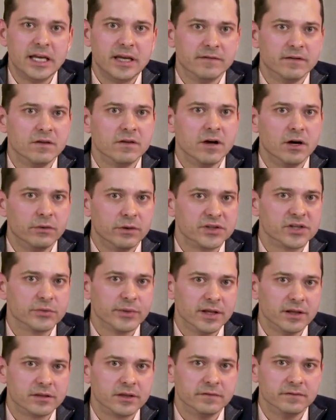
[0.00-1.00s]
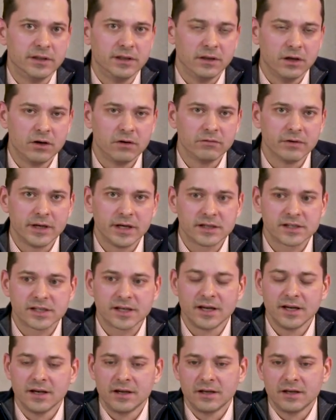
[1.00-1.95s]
even though it's relatively low risk.